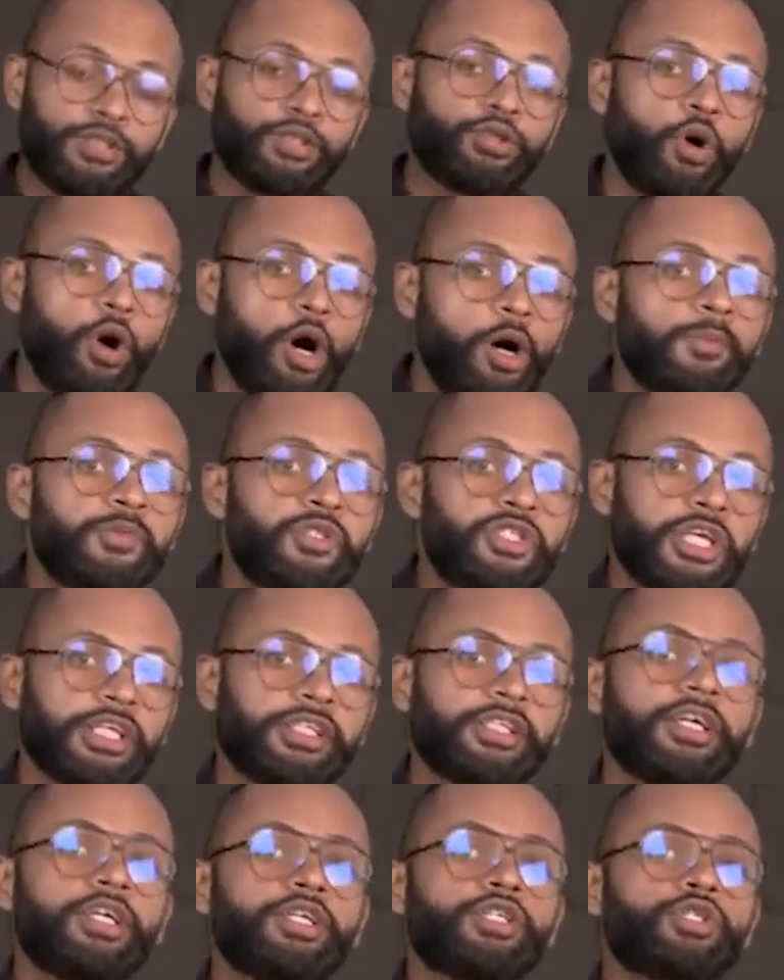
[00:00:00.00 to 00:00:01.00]
this
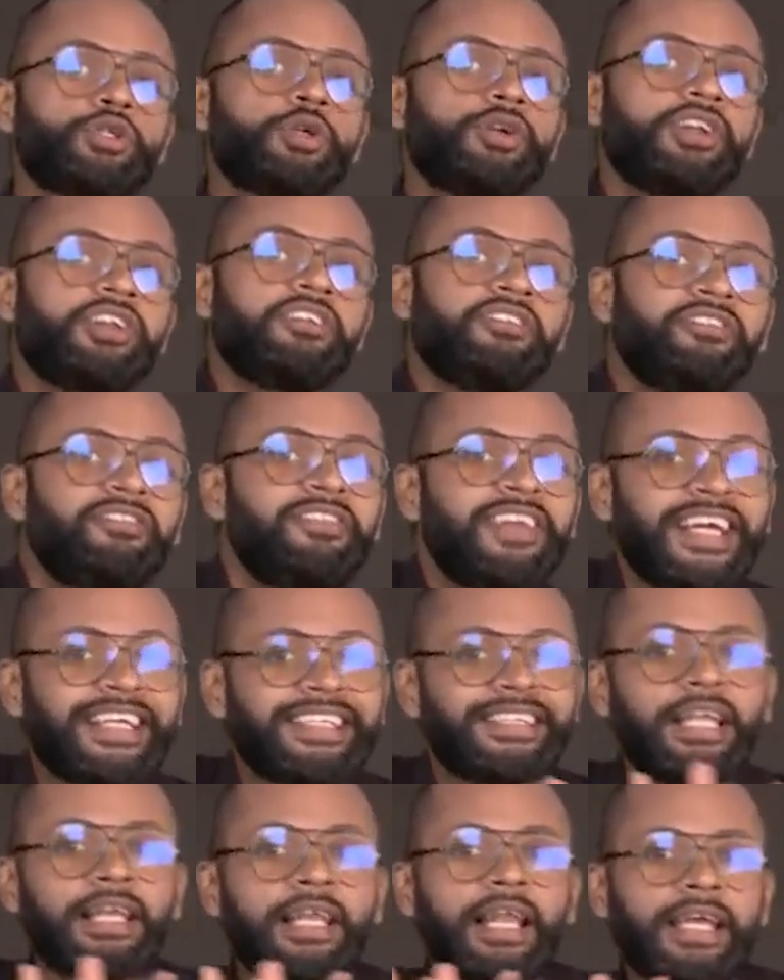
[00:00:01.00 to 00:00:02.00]
object should
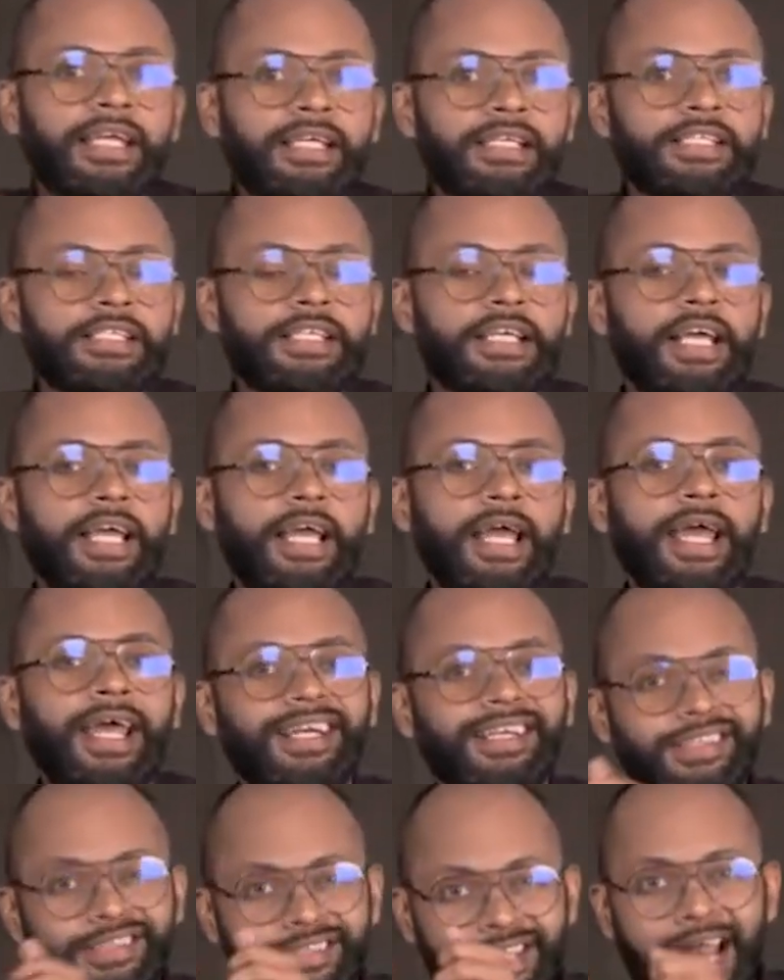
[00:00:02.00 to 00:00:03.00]
reflect the light.
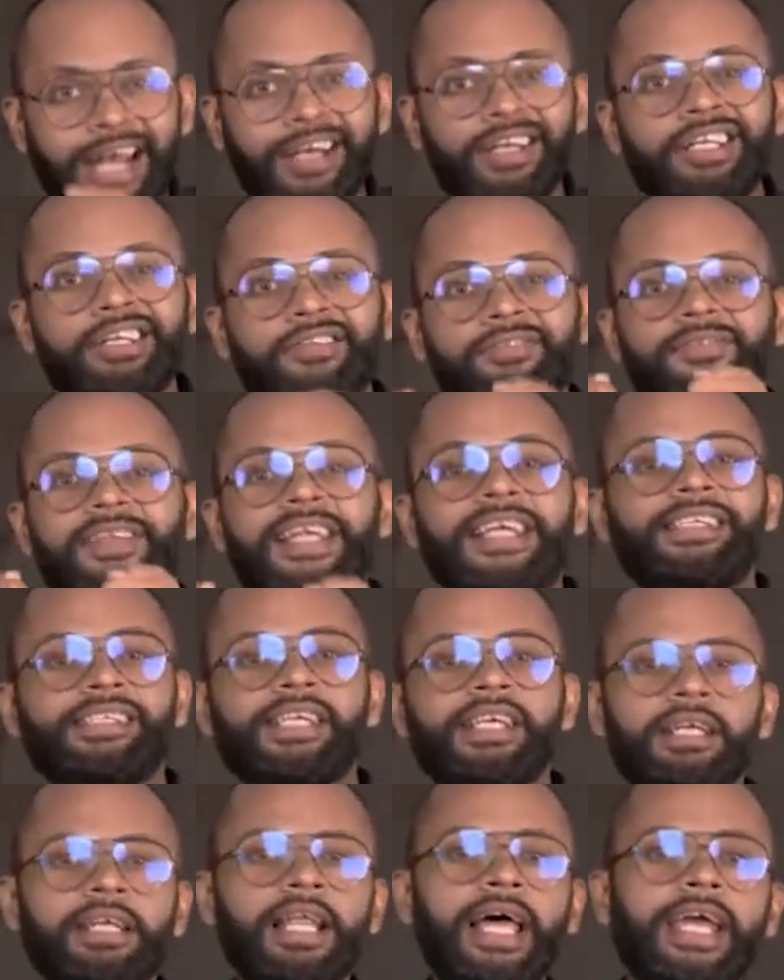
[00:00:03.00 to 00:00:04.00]
And that
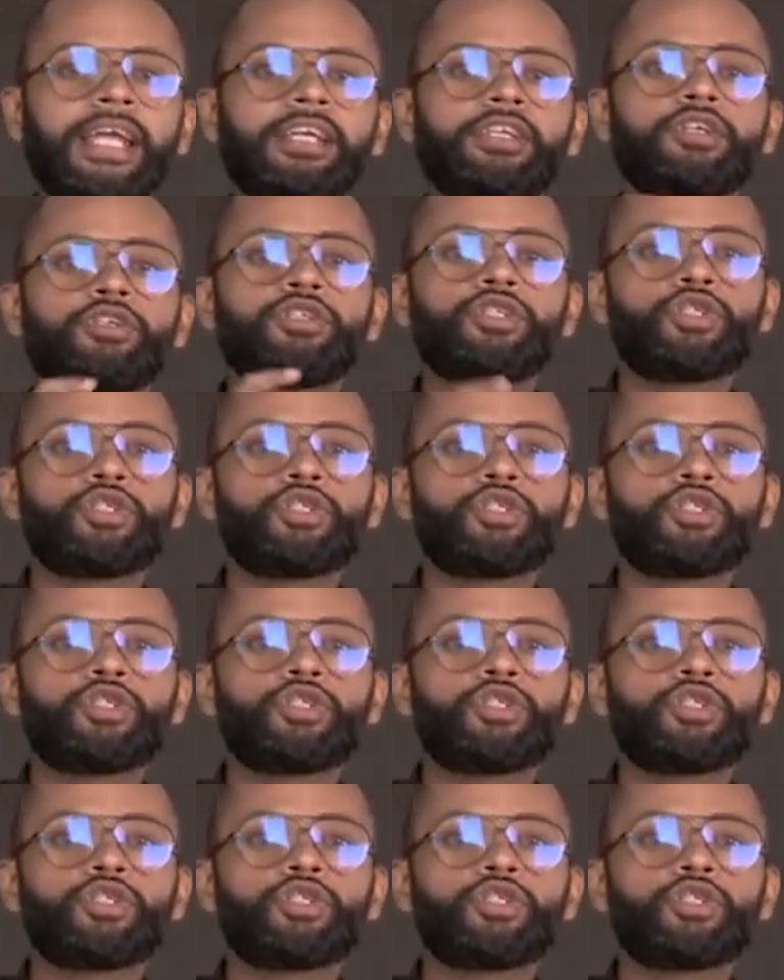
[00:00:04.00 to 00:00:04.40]
reflected light